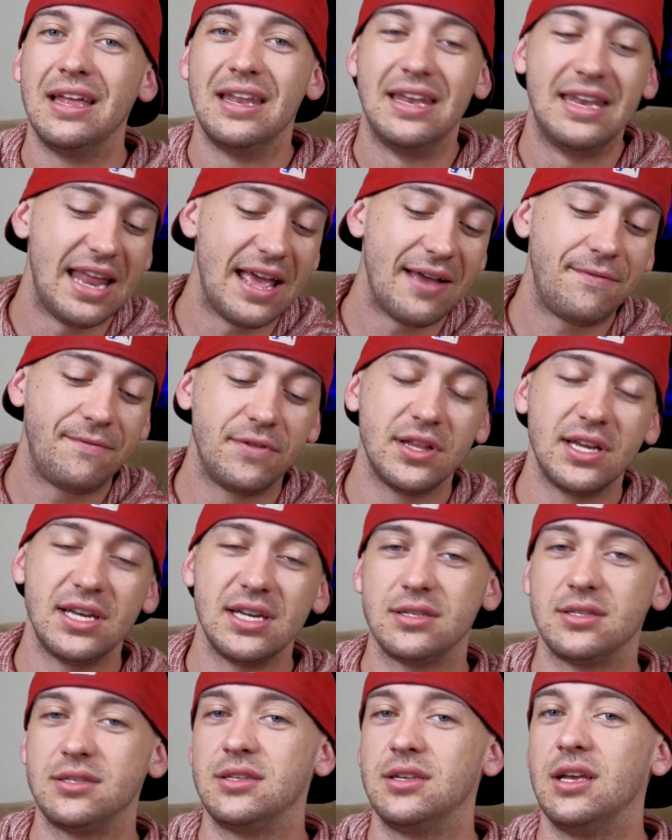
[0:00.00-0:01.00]

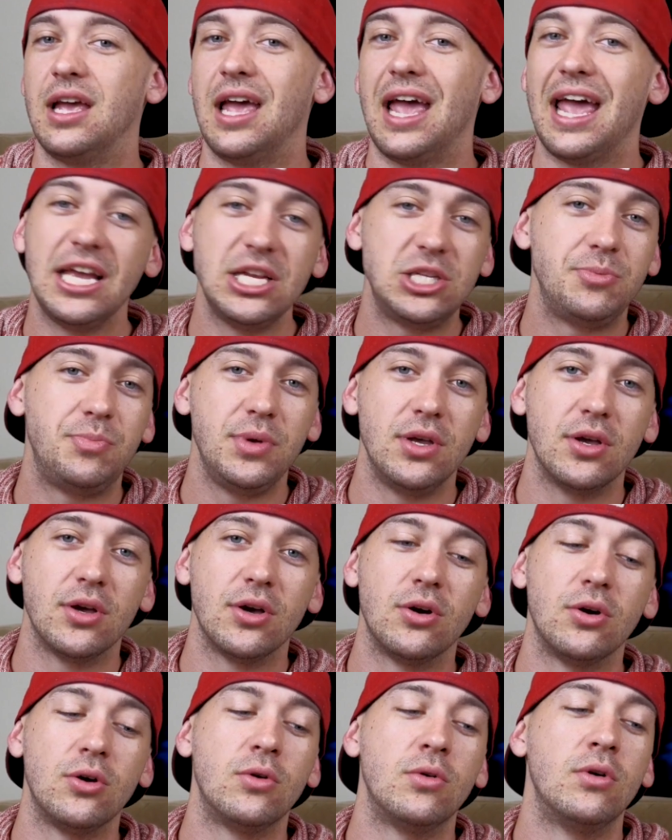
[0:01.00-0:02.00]
Netflix,
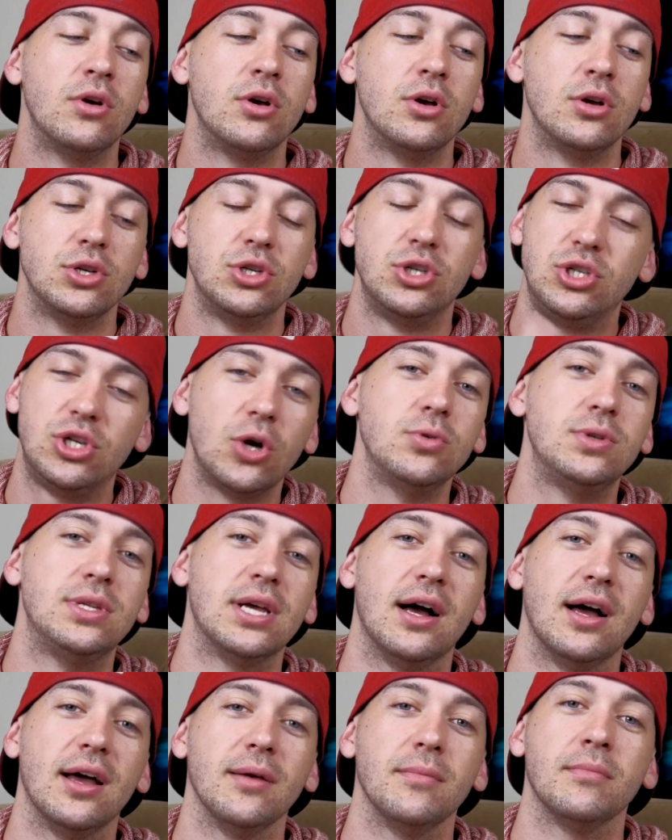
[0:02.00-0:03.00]
HBO,
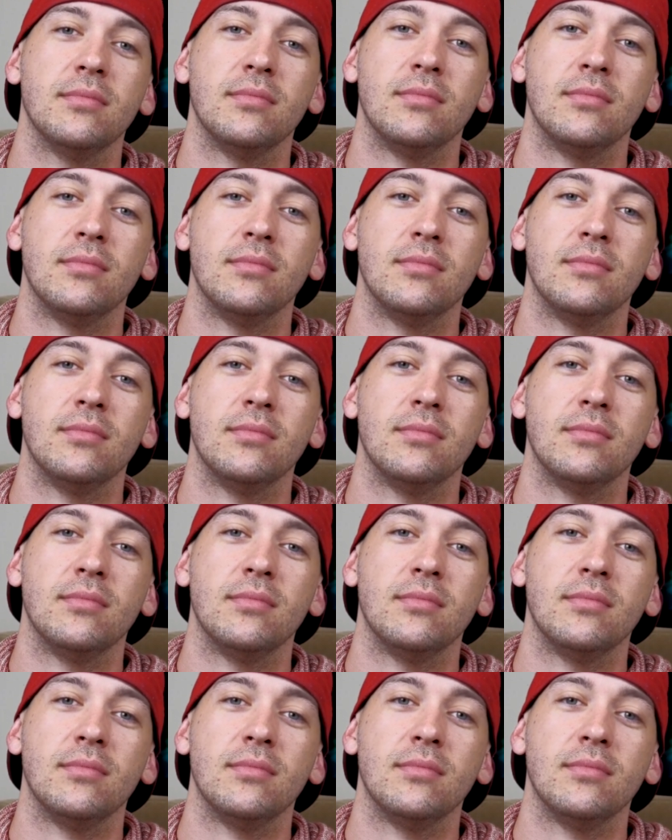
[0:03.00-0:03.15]
Showtime.